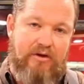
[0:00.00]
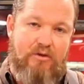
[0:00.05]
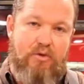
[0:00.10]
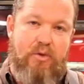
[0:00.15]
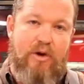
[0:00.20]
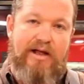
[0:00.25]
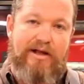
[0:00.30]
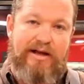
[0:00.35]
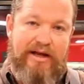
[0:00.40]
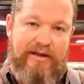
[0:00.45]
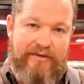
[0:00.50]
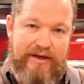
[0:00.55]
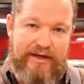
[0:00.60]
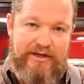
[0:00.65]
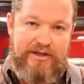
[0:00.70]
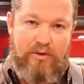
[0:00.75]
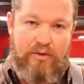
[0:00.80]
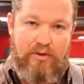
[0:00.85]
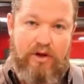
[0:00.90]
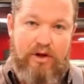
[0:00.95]
quality and
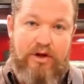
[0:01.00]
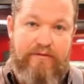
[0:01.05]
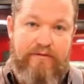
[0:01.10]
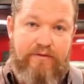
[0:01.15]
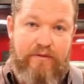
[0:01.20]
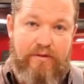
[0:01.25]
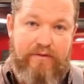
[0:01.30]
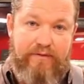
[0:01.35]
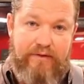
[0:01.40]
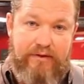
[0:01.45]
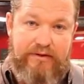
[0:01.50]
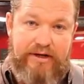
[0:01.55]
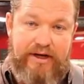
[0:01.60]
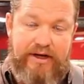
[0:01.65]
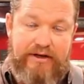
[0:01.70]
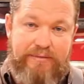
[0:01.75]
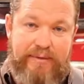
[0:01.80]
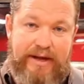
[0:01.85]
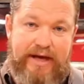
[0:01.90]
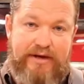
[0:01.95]
things you were looking for in
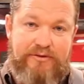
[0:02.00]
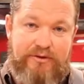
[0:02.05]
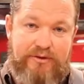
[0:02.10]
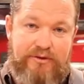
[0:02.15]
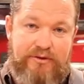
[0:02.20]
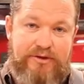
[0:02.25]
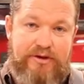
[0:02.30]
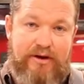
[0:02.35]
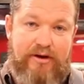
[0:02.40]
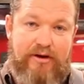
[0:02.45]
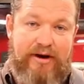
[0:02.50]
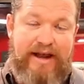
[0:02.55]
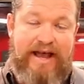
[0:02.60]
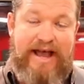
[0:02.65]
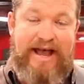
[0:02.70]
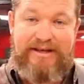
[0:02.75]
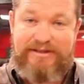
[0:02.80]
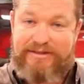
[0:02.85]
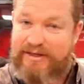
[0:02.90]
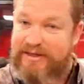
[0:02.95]
Vertx bags when you started
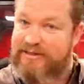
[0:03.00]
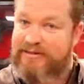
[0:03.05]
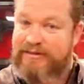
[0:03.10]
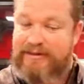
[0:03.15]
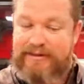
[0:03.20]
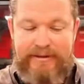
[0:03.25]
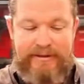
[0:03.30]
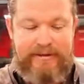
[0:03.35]
as is.